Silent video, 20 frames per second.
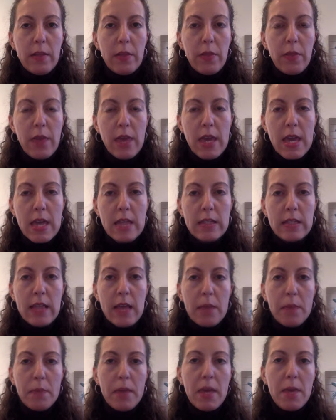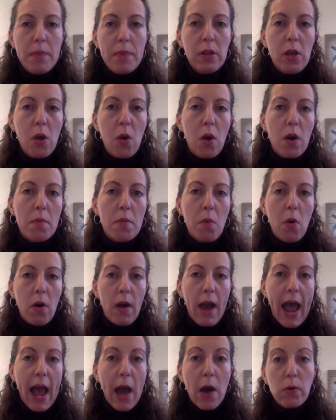the thing is that people who are
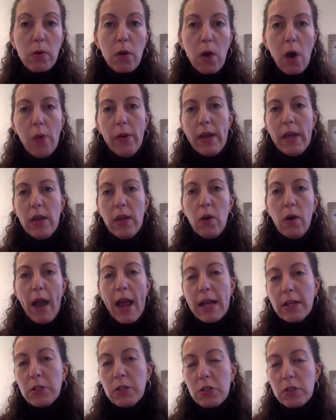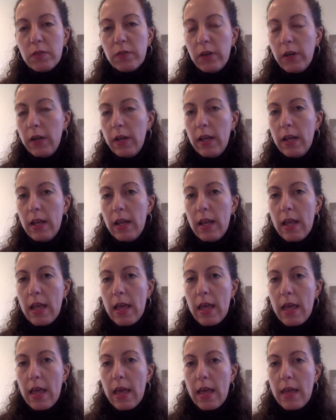more outgoing or extroverted,
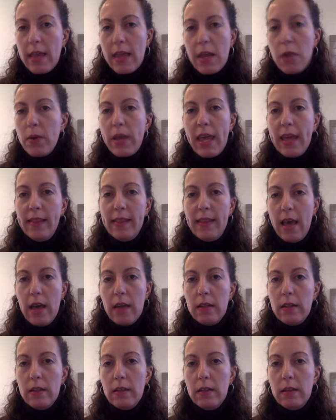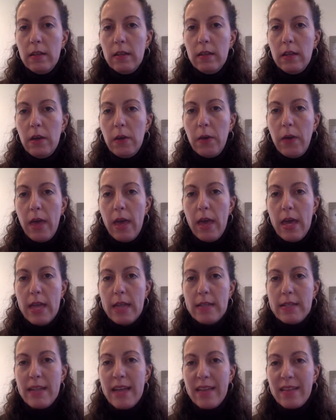they don't get that. Okay,
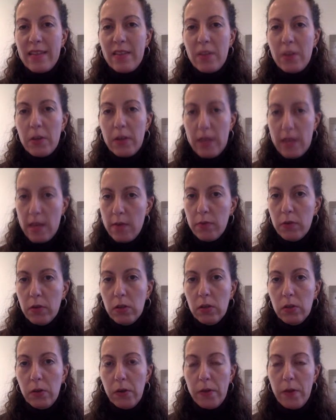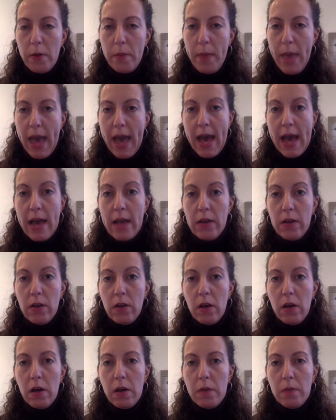it's not that they're evil or they're bad
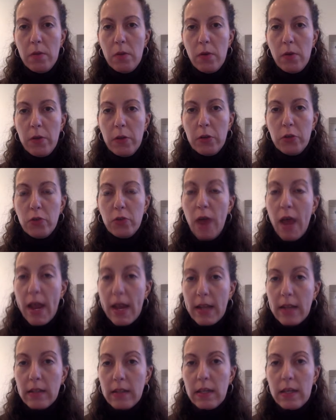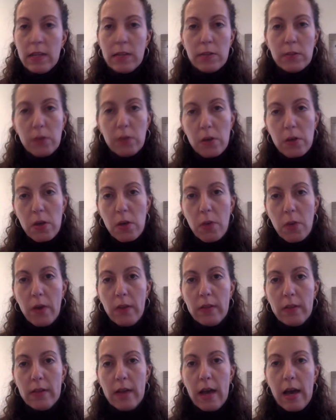or they're trying to insult you all
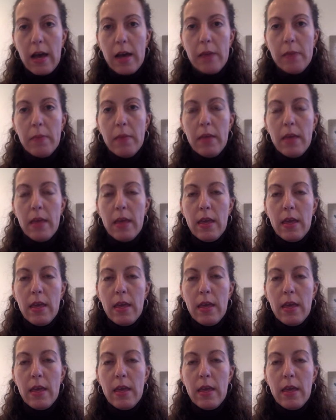the time,